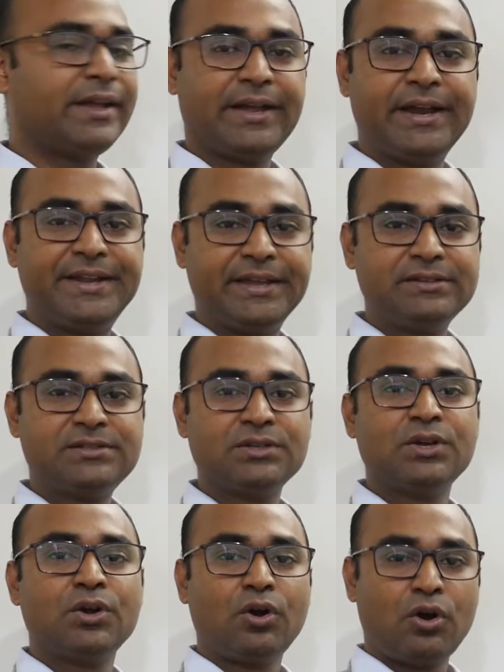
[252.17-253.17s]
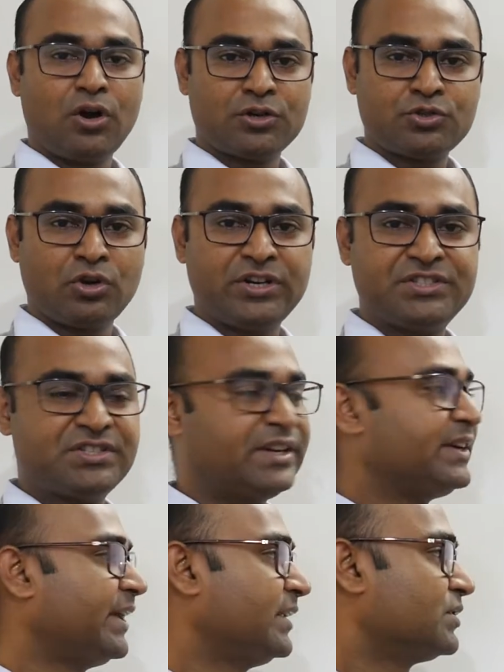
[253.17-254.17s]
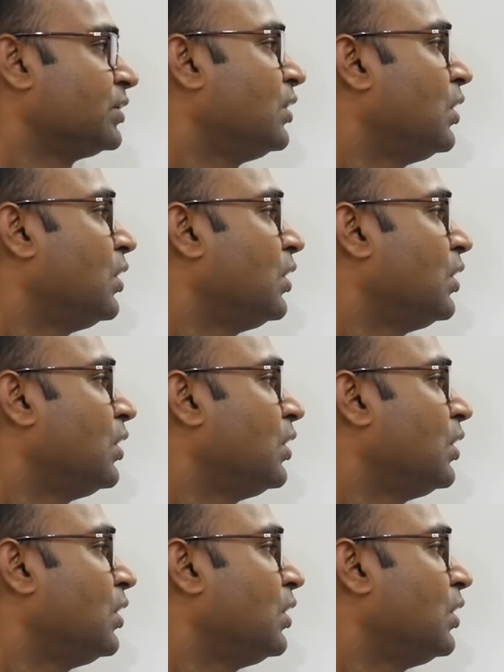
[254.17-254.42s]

headings or solid sentence.